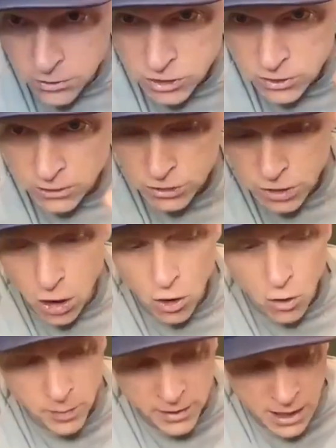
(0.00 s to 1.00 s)
starts to
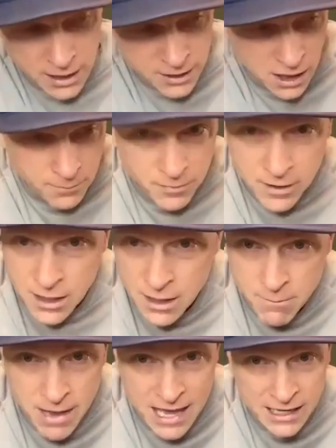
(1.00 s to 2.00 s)
open on up,
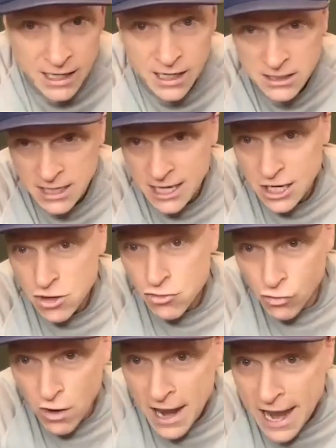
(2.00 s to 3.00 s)
man, it is a
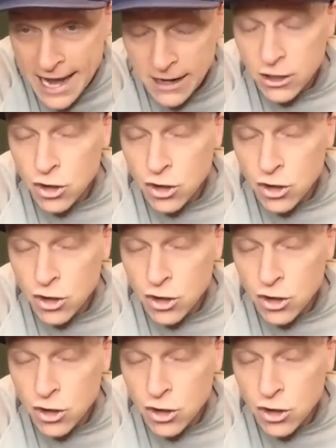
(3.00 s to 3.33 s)
great,